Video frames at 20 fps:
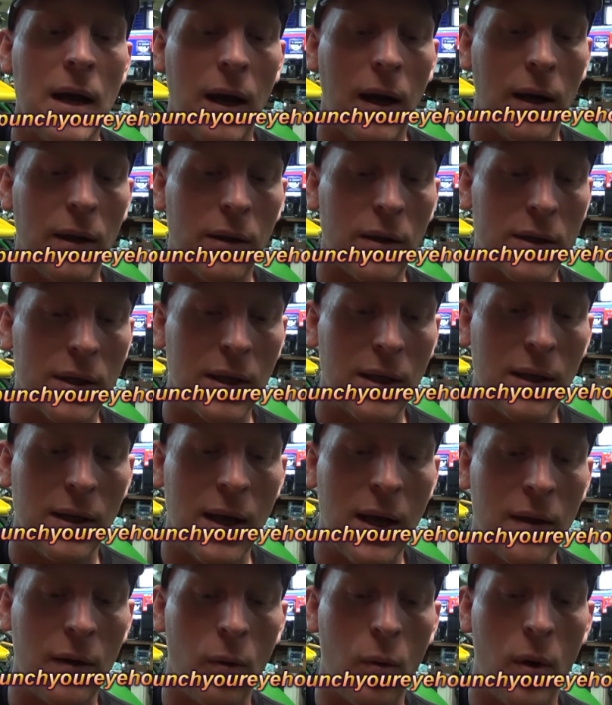I looked at
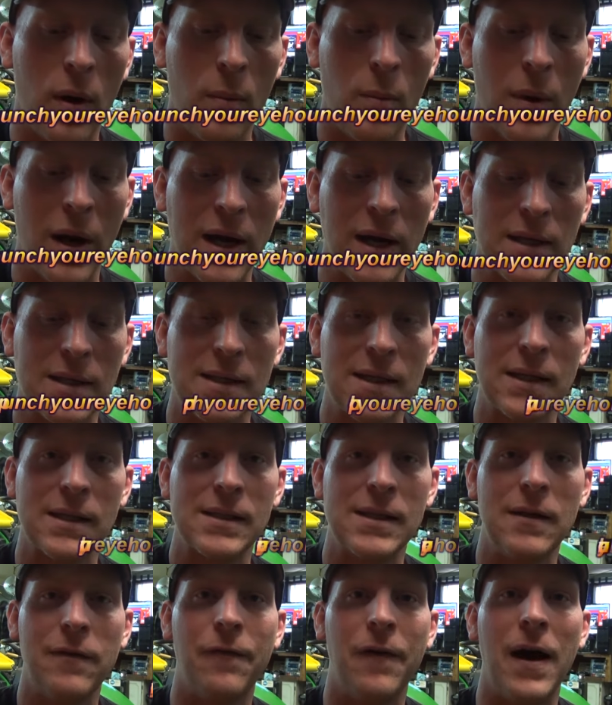another one by
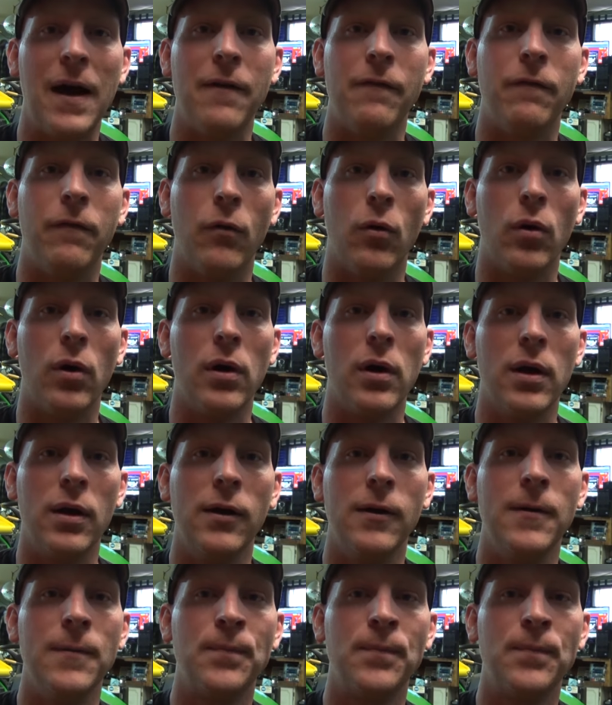65 Ford,